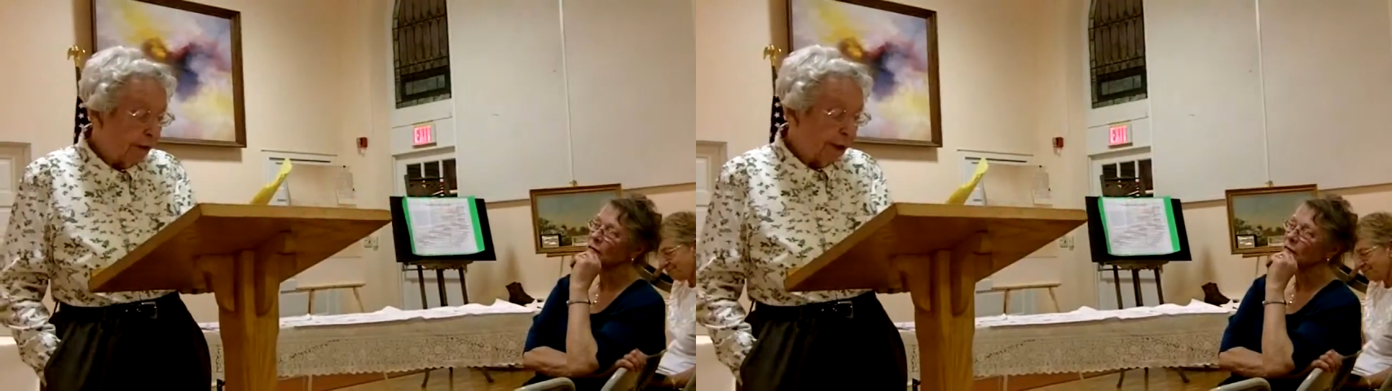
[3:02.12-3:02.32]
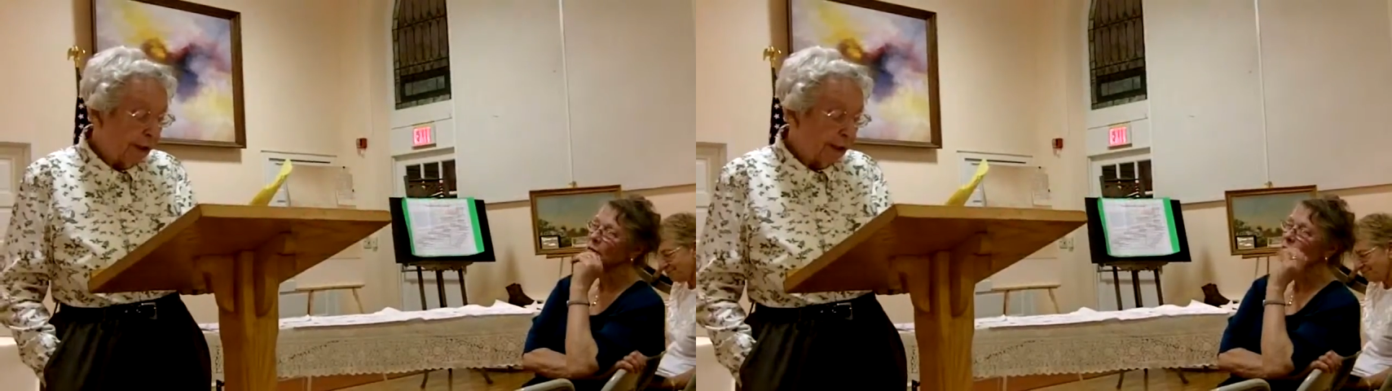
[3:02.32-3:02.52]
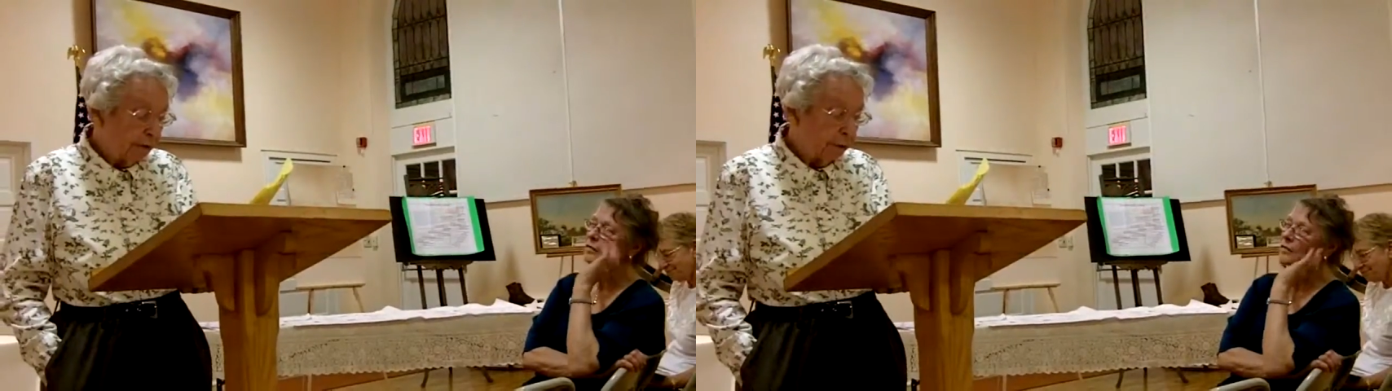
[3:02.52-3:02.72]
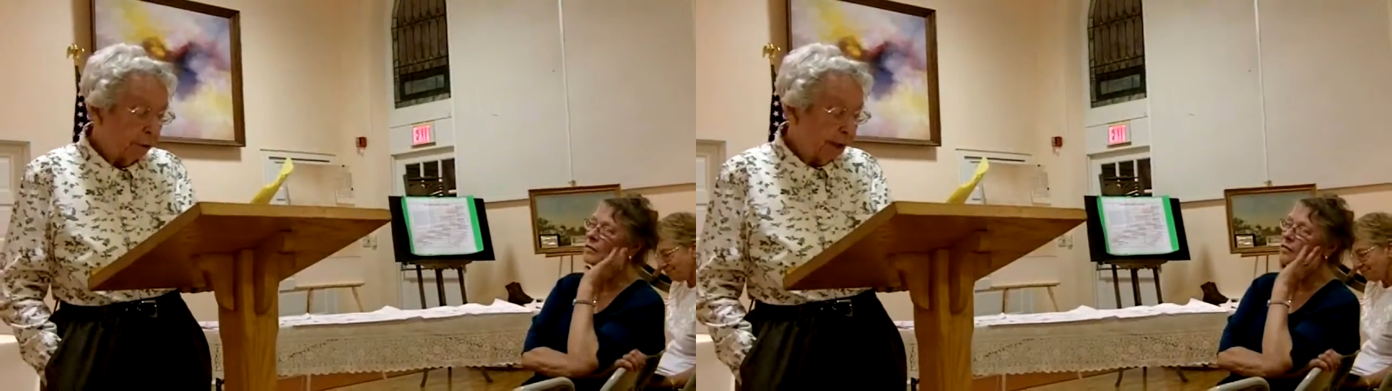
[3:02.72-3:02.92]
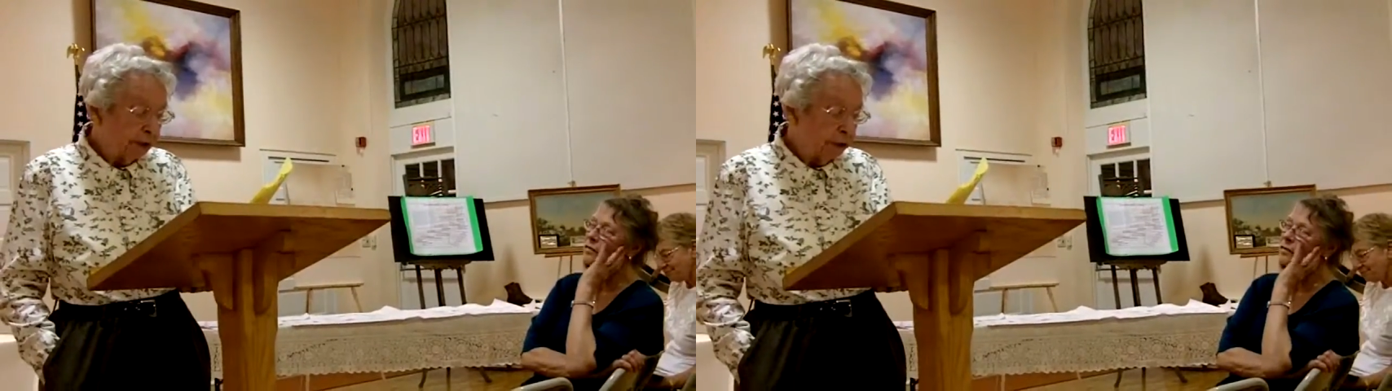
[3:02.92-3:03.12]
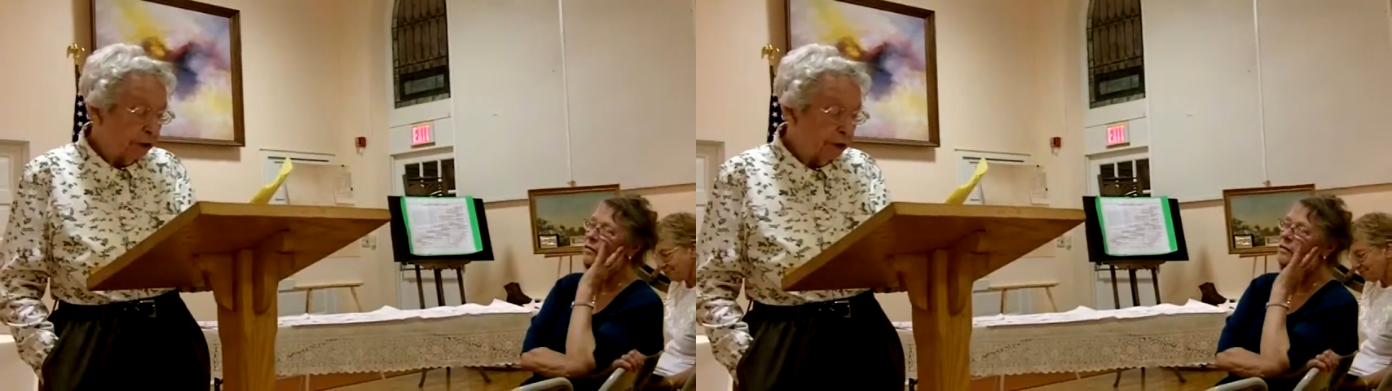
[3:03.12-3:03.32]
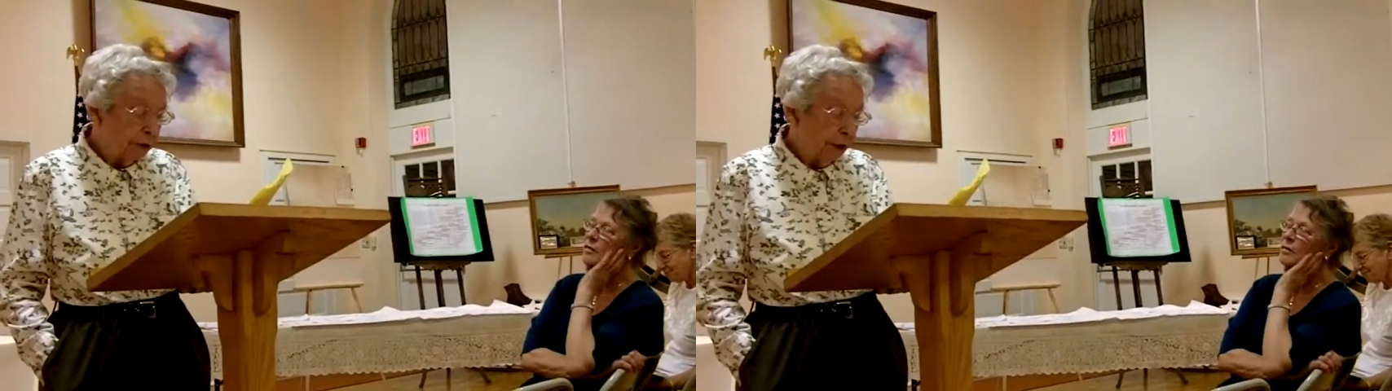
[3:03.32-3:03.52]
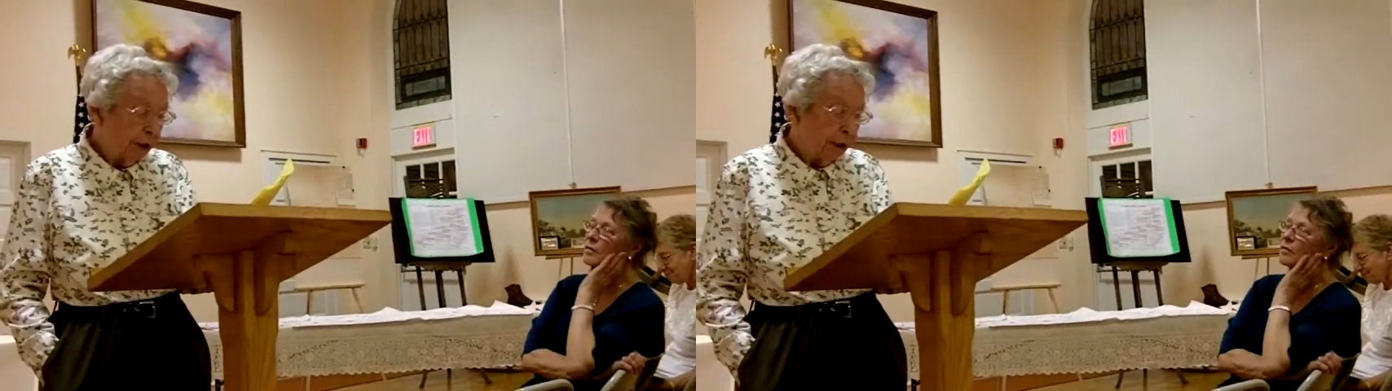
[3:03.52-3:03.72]
Speaker 1: The
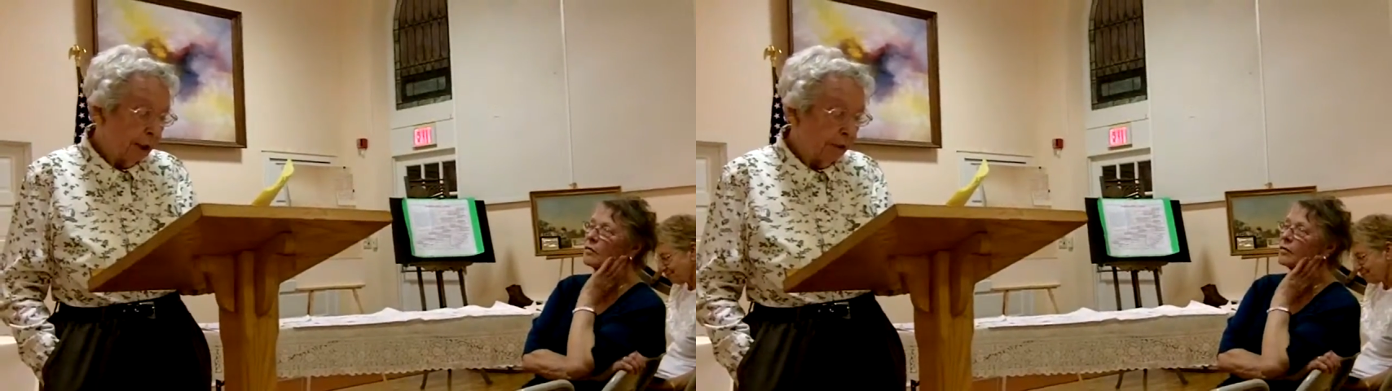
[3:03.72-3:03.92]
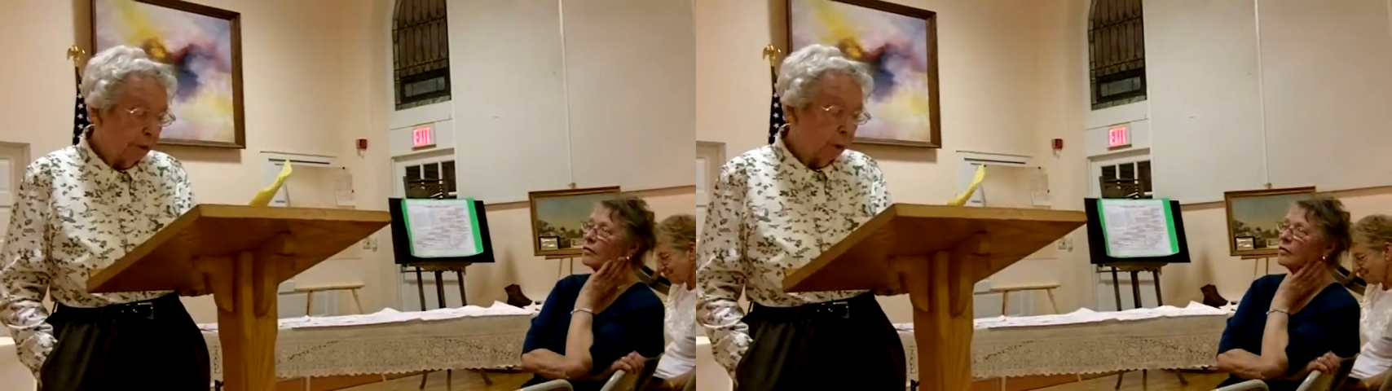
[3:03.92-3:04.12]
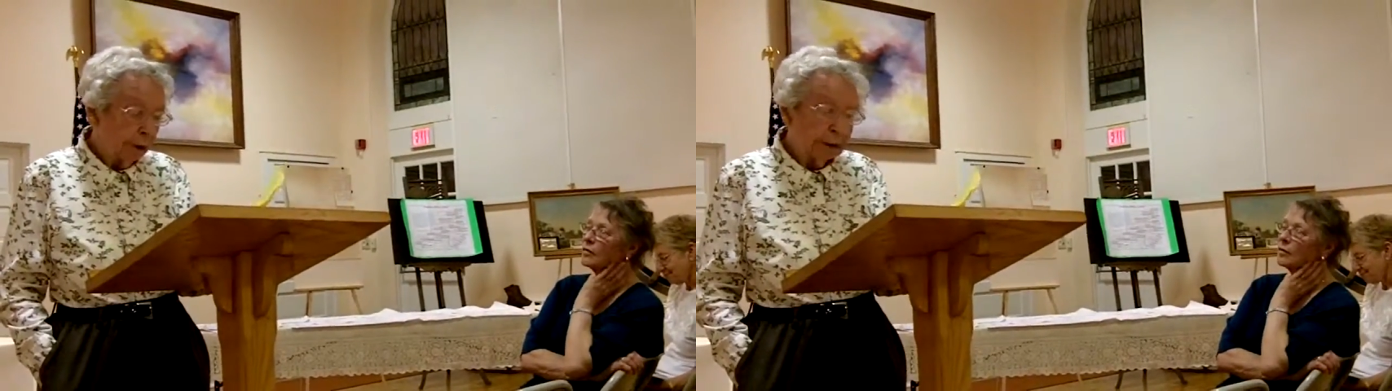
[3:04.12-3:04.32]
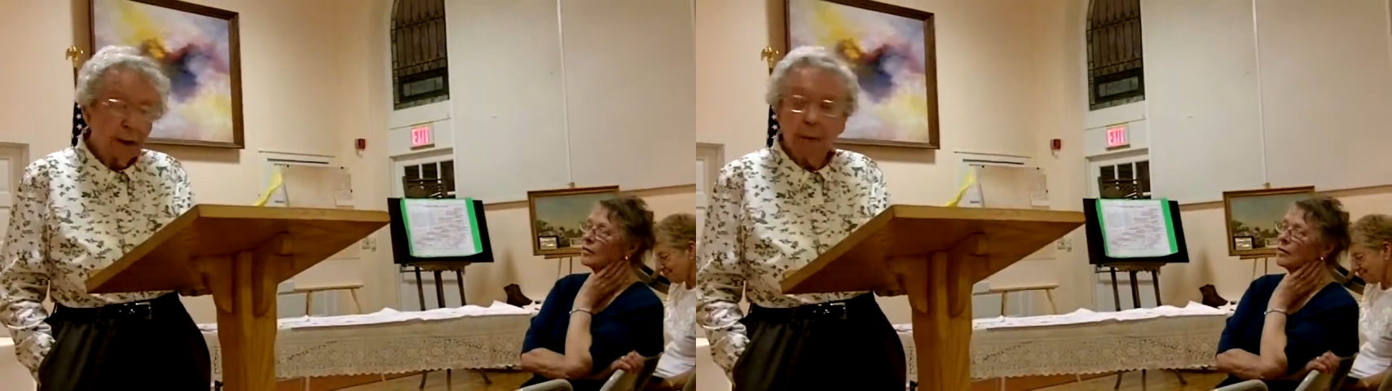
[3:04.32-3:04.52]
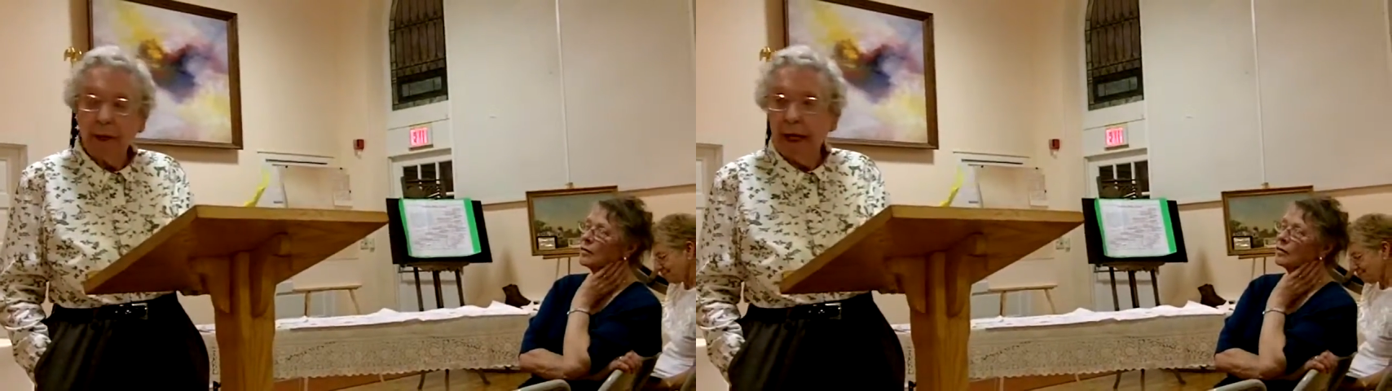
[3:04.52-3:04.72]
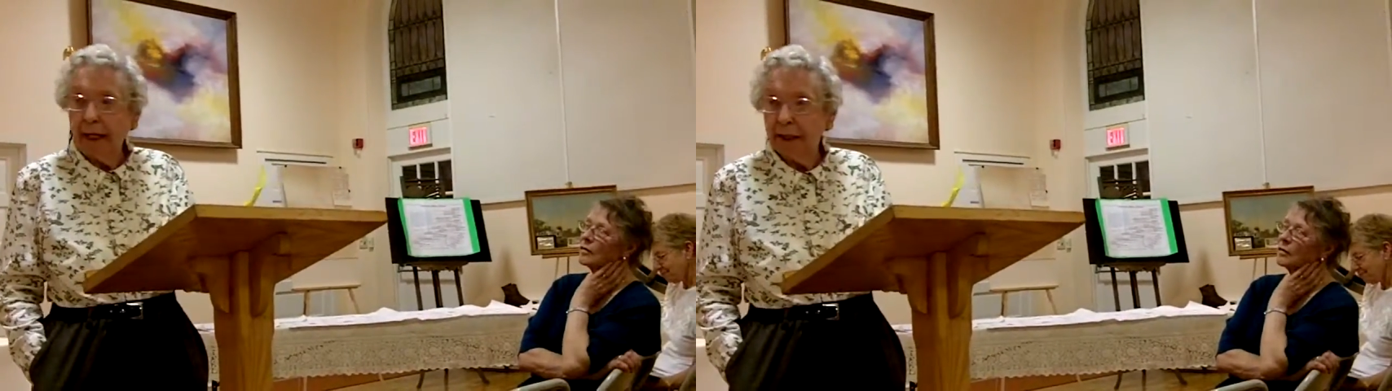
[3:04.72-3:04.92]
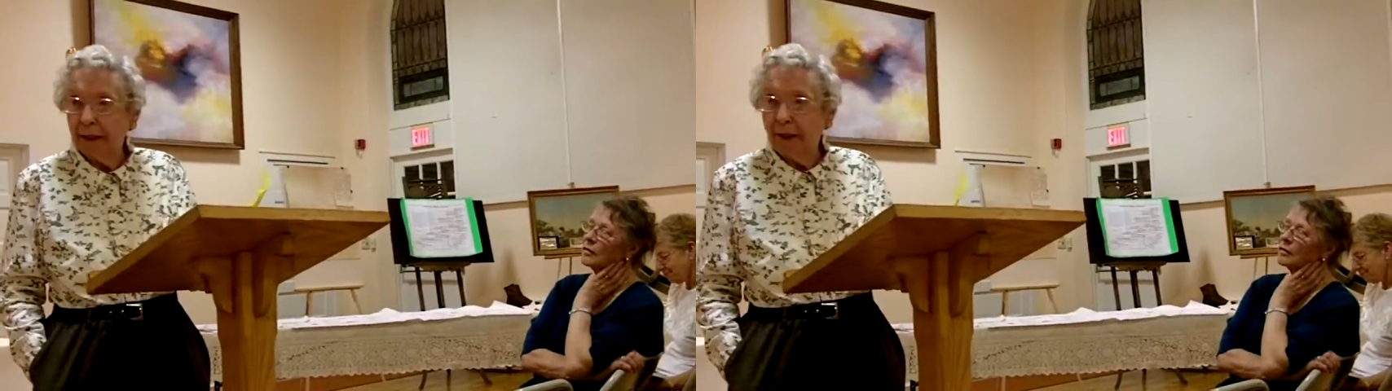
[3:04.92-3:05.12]
directors of the Wallkill Bank,